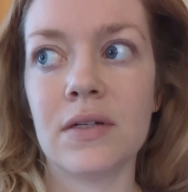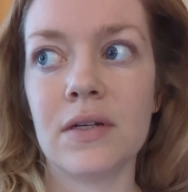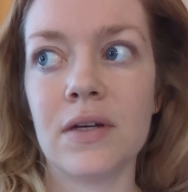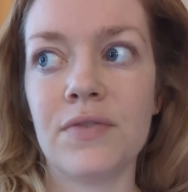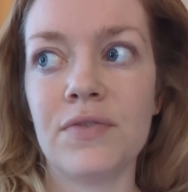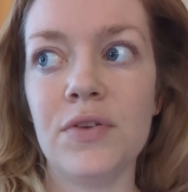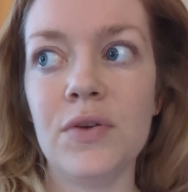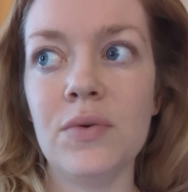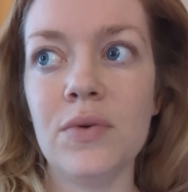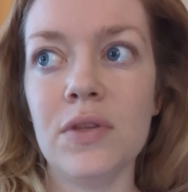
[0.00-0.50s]
a
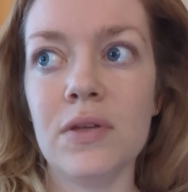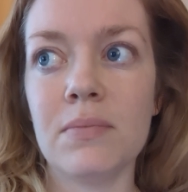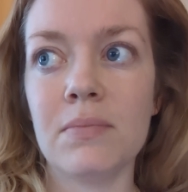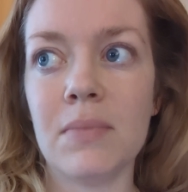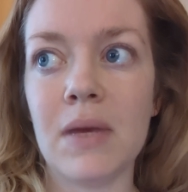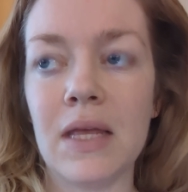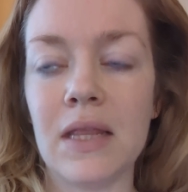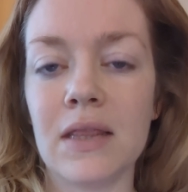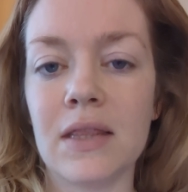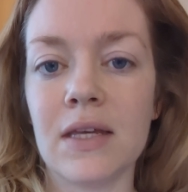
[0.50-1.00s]
few of the
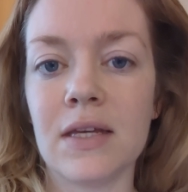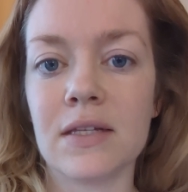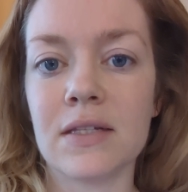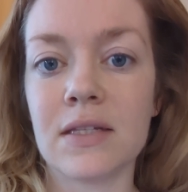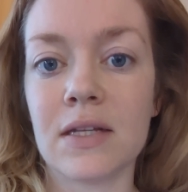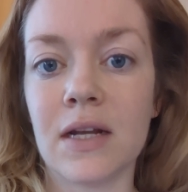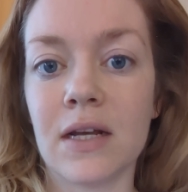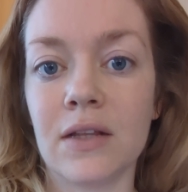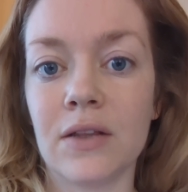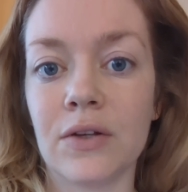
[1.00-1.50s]
main things
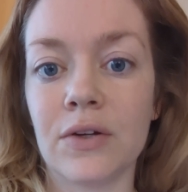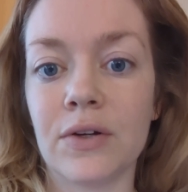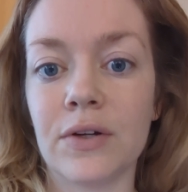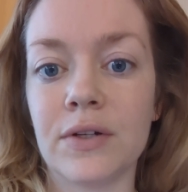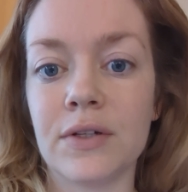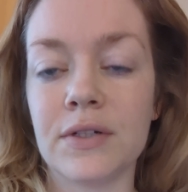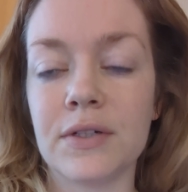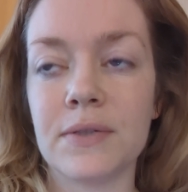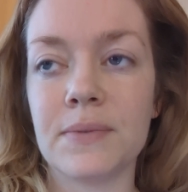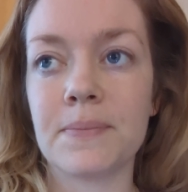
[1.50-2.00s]
that I
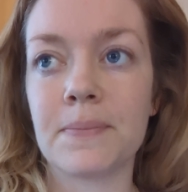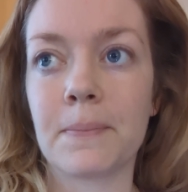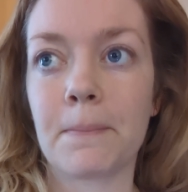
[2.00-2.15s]
learned.